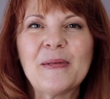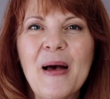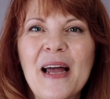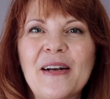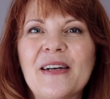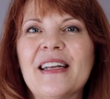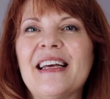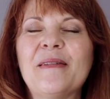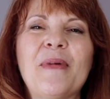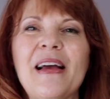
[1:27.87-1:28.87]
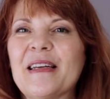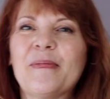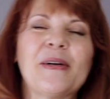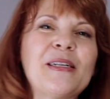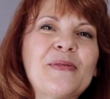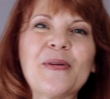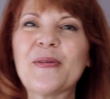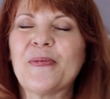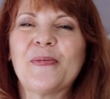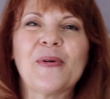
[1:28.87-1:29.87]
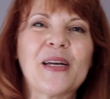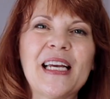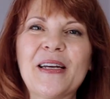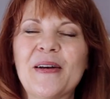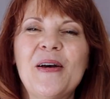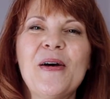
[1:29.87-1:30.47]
pattern and my experience with working